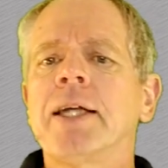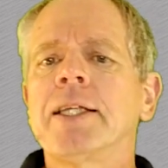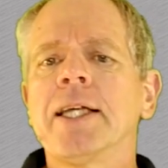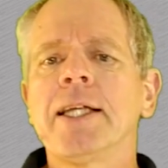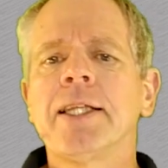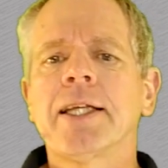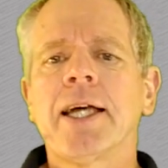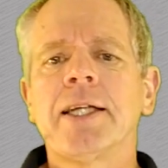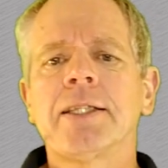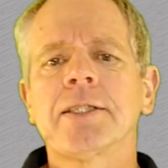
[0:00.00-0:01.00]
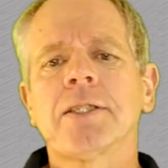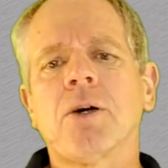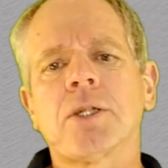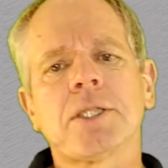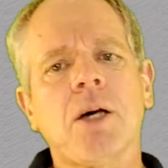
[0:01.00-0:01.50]
The indicators
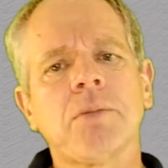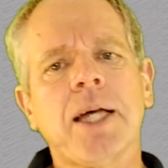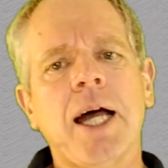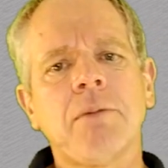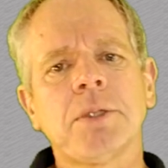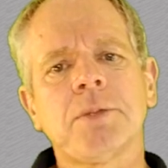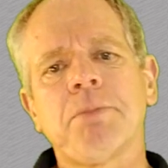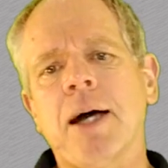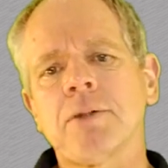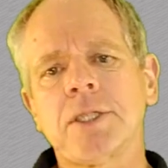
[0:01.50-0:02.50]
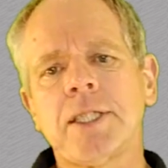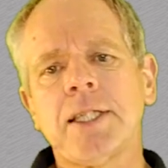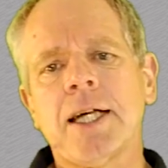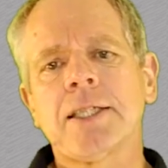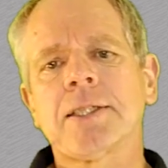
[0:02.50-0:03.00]
are sometimes
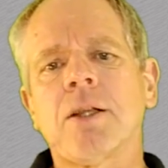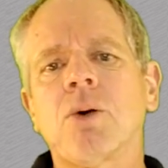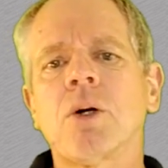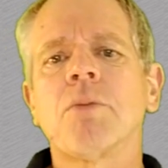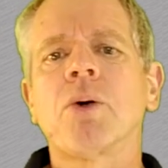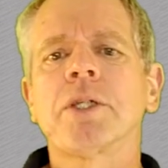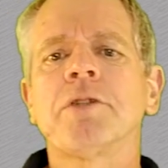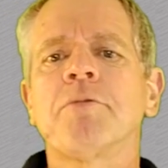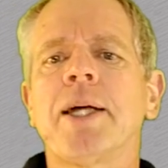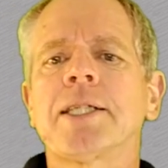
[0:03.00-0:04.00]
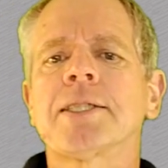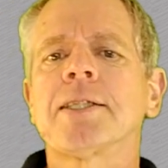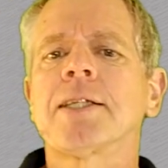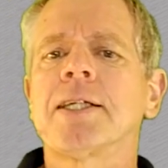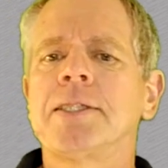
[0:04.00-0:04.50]
bouncing as the locomotive makes the
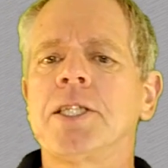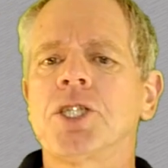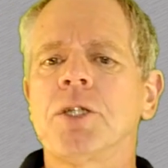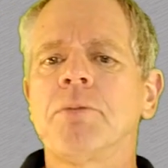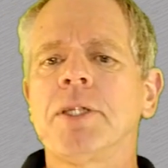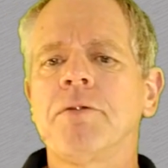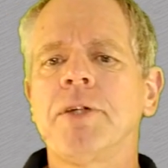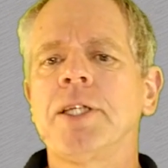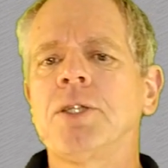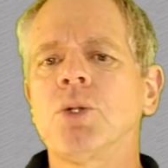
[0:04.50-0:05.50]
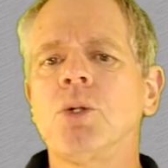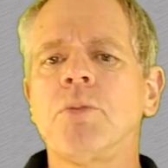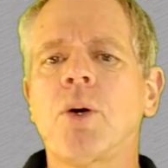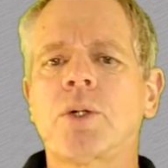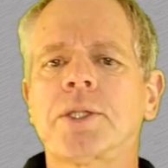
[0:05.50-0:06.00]
transition between two
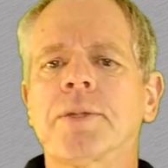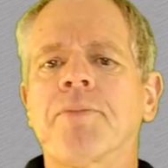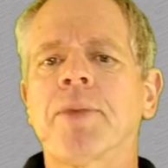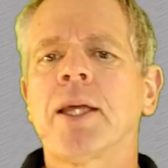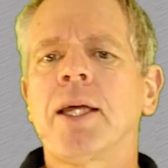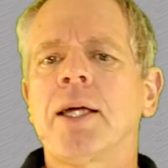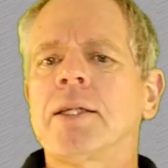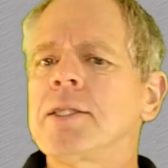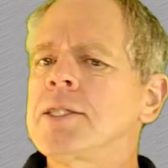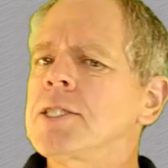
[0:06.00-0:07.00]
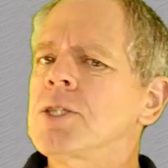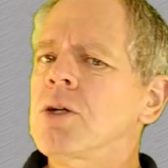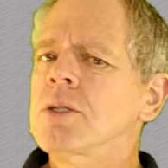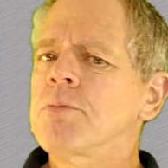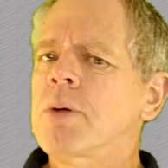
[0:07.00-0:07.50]
blocks. This is
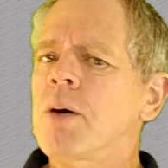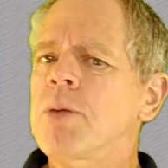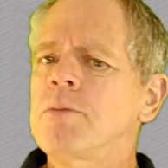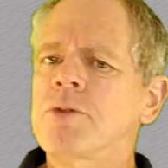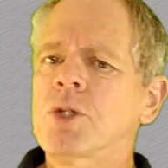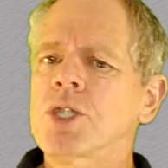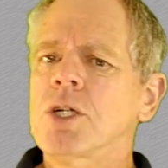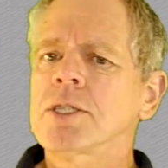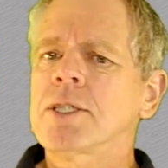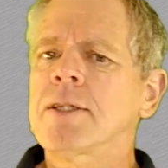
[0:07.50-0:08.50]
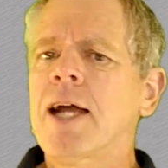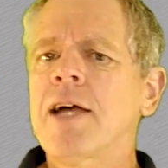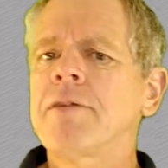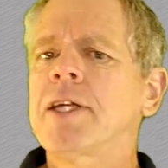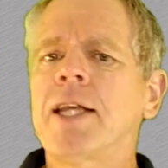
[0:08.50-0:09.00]
not a problem for just
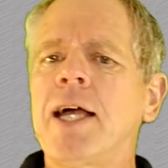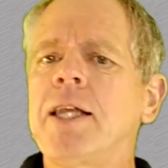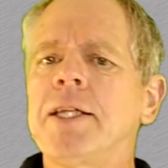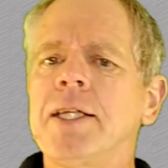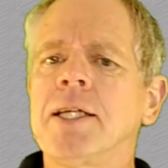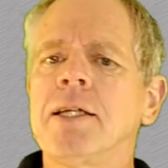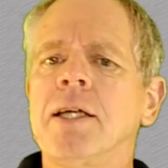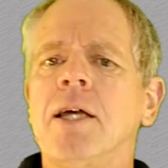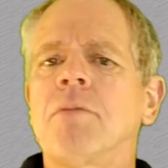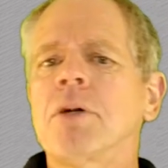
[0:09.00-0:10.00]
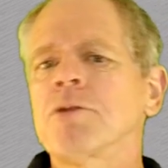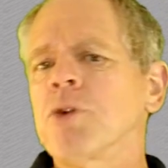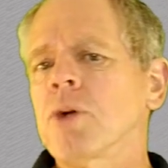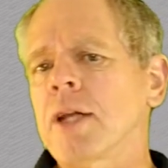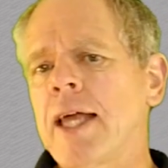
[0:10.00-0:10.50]
driving an L E D, but
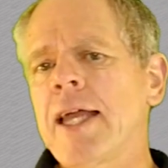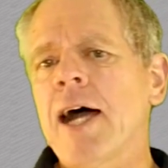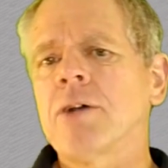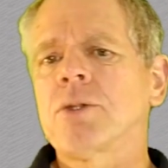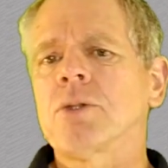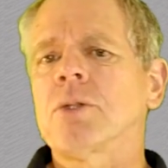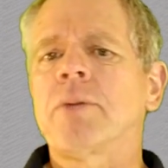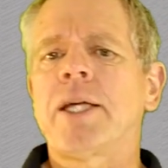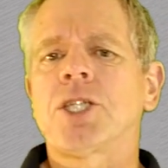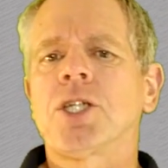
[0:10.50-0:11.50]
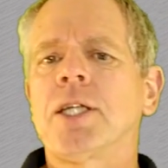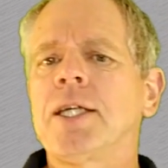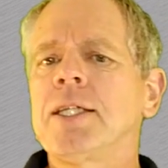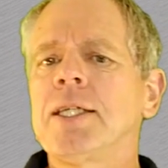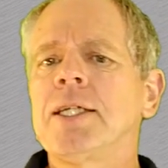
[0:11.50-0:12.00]
for layout automation
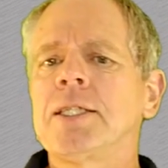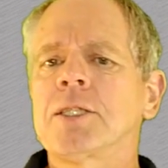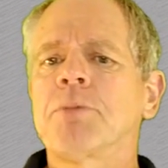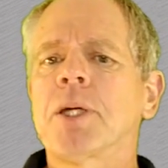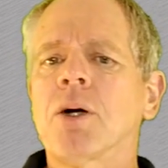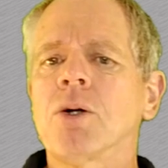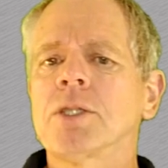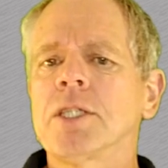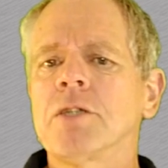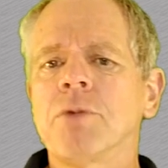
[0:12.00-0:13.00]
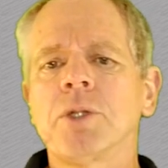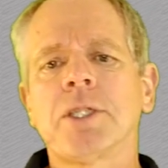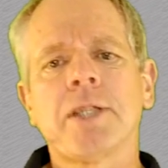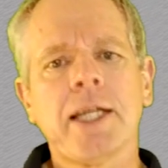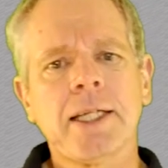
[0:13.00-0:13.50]
it is, because it would
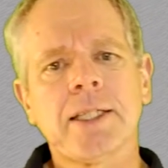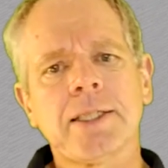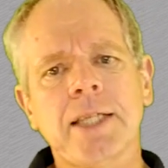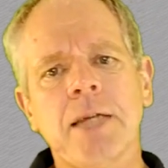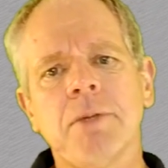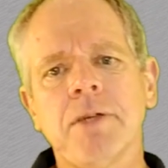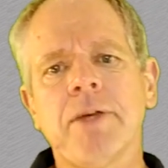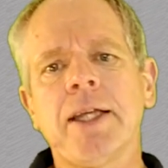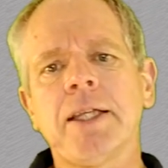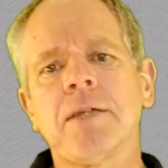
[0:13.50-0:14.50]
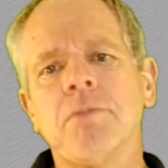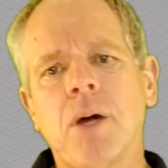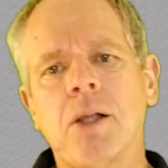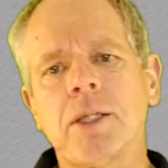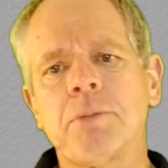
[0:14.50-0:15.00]
trigger the same event
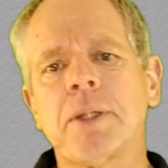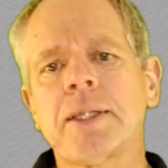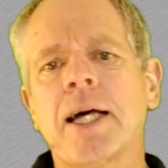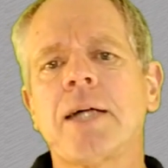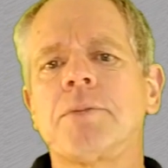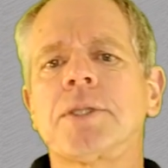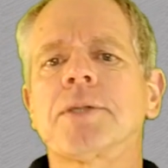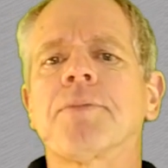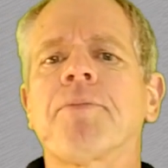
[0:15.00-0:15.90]
multiple times.